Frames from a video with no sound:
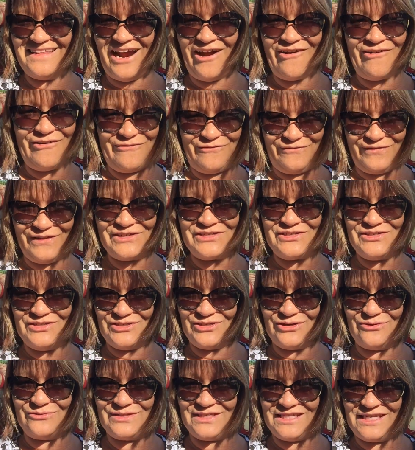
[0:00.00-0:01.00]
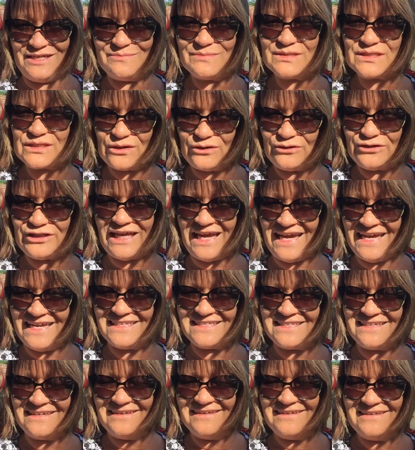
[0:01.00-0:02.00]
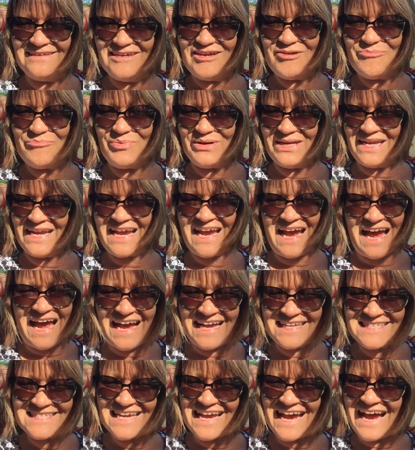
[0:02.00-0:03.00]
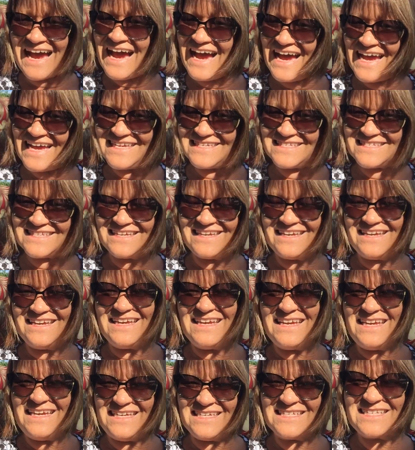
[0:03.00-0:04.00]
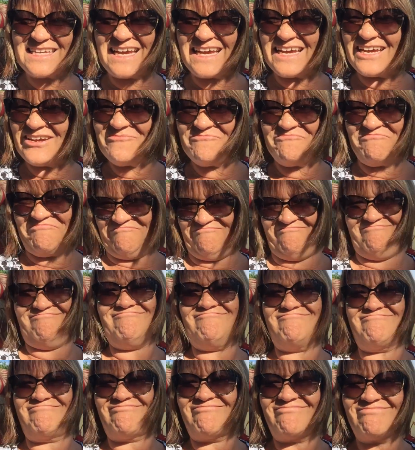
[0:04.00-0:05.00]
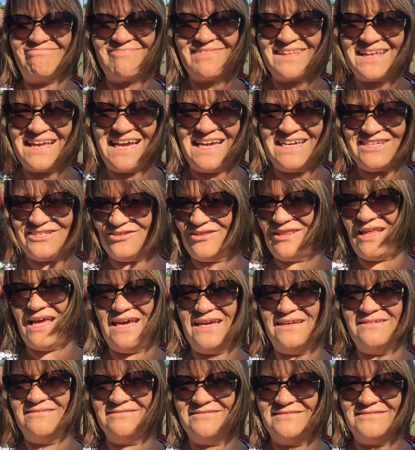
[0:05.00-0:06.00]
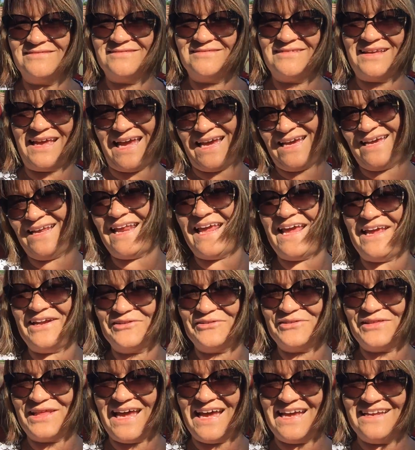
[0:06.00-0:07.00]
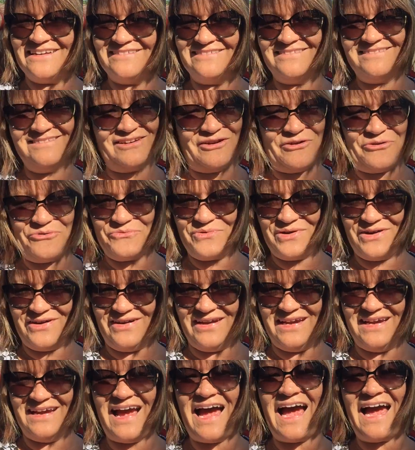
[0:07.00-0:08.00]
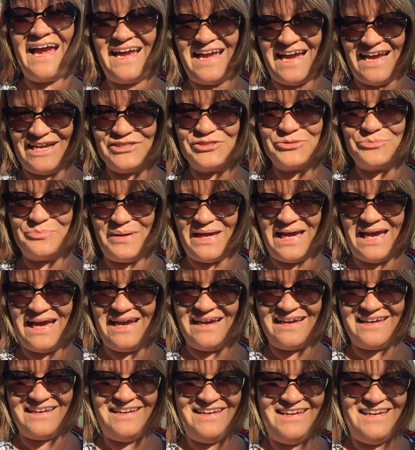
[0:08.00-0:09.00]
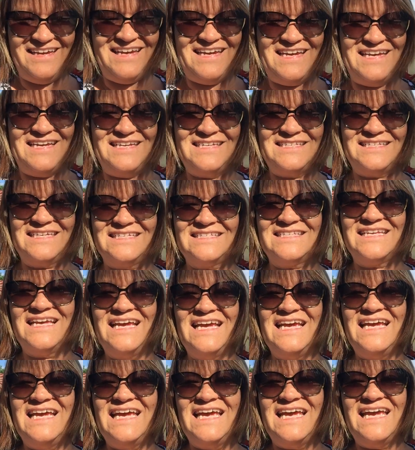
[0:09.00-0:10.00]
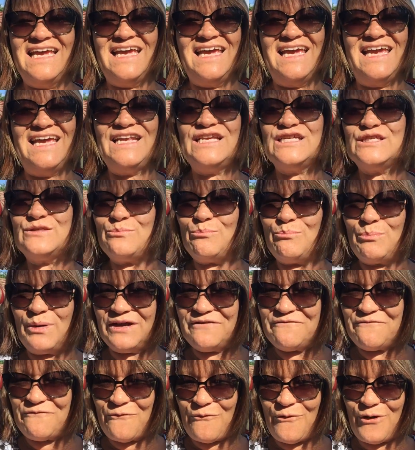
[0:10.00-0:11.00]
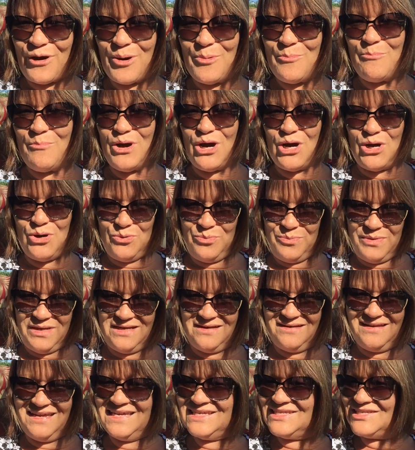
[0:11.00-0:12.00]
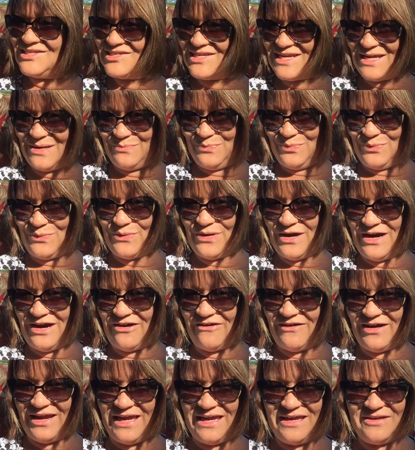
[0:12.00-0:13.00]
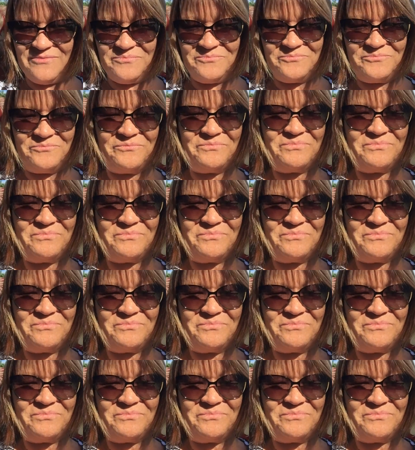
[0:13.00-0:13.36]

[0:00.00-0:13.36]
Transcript: our afflictions don't seem so light, but in God's eyes, He's like, that's light. I can handle that. Don't worry. I got your back. He says, it is but for a moment, it's temporary,